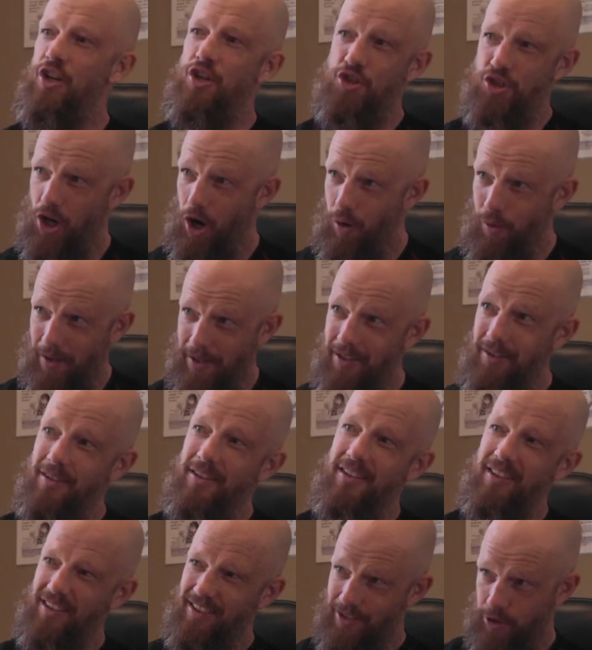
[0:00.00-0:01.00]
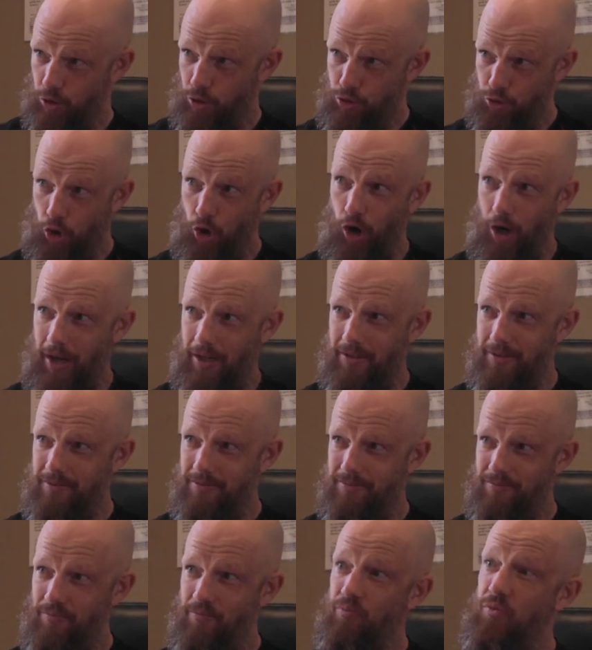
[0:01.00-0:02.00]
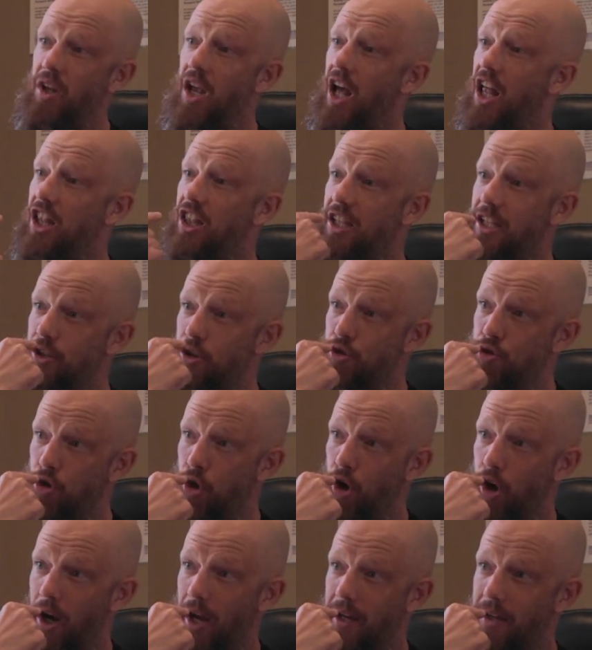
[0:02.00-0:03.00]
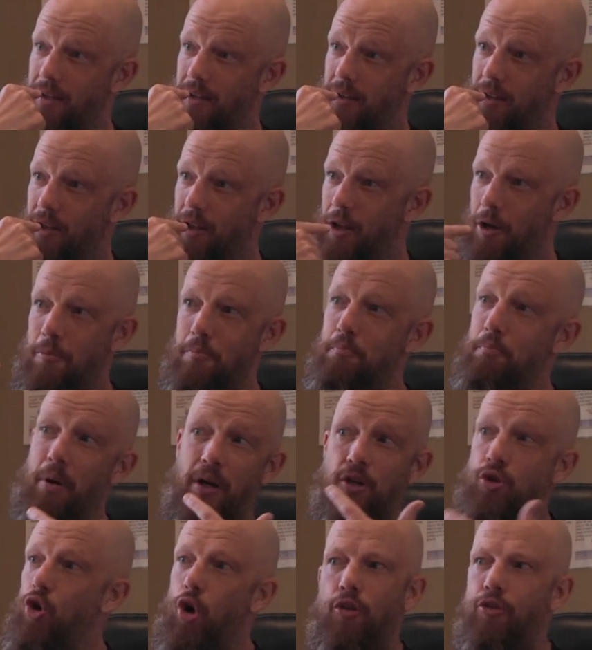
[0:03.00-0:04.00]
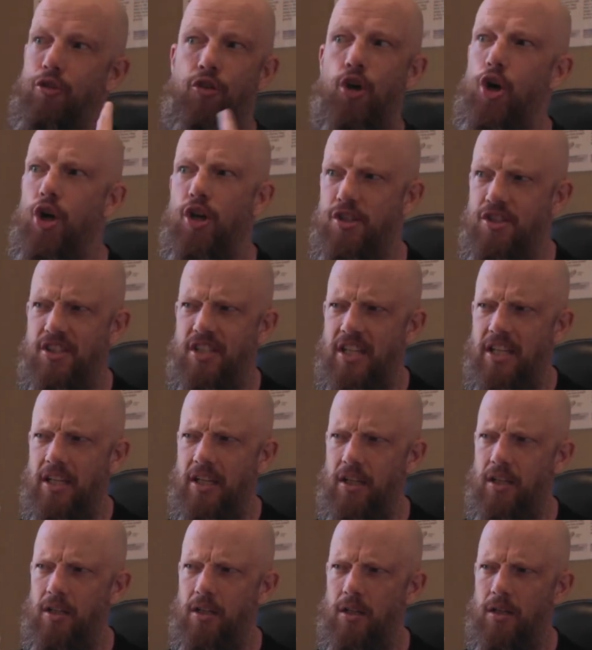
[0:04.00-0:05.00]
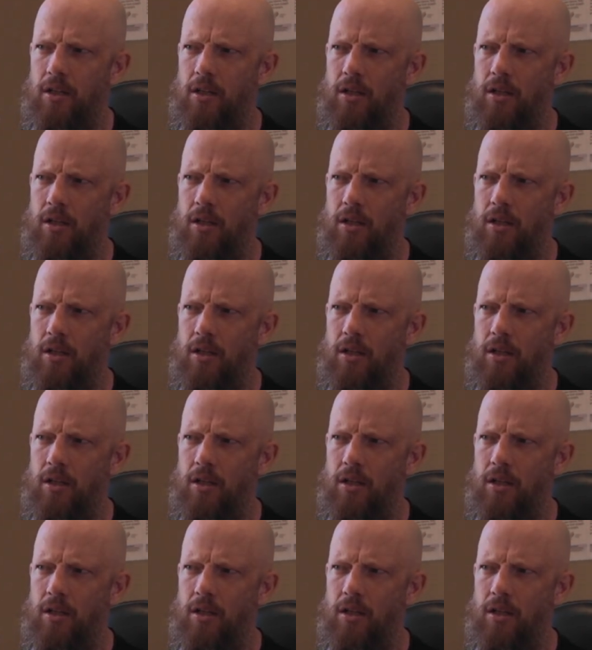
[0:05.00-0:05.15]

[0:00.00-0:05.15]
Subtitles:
Showing little dry, but not thirsty.